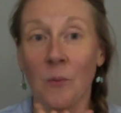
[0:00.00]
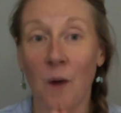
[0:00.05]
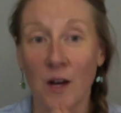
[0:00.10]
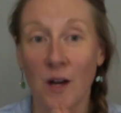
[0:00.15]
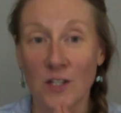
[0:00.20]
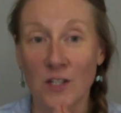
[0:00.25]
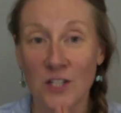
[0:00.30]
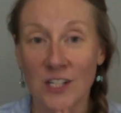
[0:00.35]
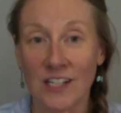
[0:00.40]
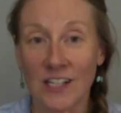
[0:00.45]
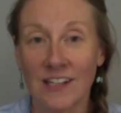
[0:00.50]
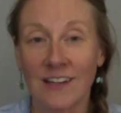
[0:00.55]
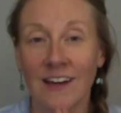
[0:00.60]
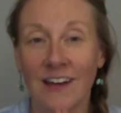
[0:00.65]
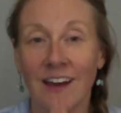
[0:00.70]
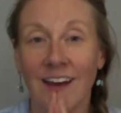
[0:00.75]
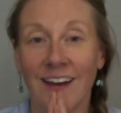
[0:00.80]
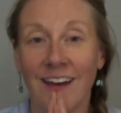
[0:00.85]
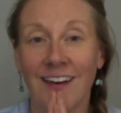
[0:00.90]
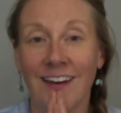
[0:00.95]
watching
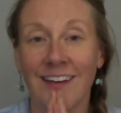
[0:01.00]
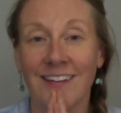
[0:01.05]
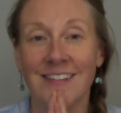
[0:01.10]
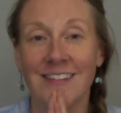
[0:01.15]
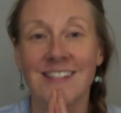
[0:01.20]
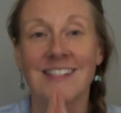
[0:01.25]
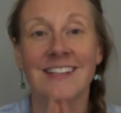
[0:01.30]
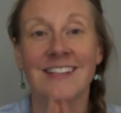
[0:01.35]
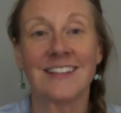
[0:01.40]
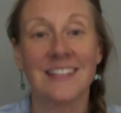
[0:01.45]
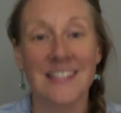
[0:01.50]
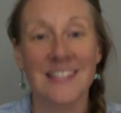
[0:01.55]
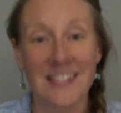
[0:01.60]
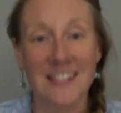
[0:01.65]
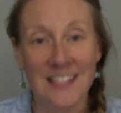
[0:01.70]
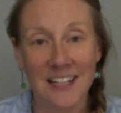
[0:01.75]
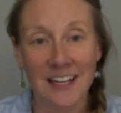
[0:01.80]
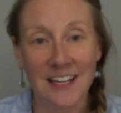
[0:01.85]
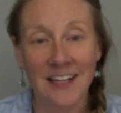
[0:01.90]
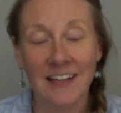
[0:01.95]
and
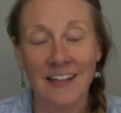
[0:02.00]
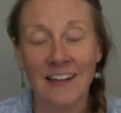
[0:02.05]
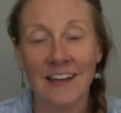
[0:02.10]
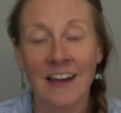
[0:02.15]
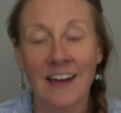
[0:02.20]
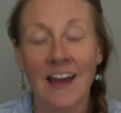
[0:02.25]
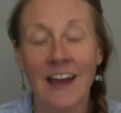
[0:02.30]
listening.